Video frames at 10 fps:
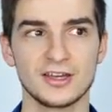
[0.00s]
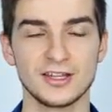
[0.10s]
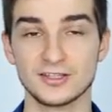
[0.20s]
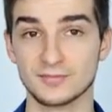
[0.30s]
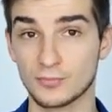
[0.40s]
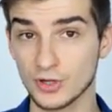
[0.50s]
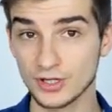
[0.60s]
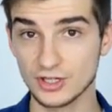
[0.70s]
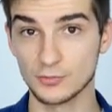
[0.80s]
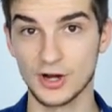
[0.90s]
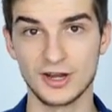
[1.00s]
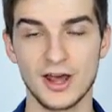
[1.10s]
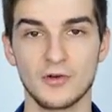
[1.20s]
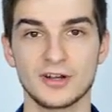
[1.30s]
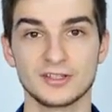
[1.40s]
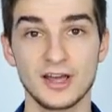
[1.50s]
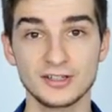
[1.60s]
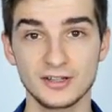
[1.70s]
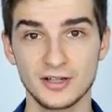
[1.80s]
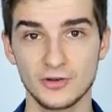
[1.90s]
it's pretty cheap right now, and it's
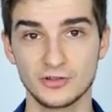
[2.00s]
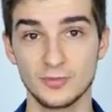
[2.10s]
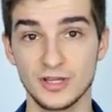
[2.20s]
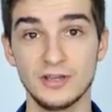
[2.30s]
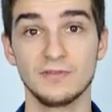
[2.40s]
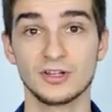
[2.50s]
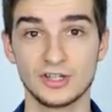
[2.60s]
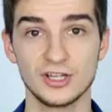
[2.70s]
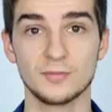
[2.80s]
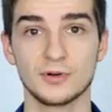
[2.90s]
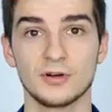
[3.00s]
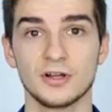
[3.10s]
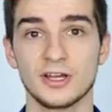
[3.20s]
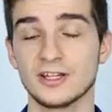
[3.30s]
actually going to be even cheaper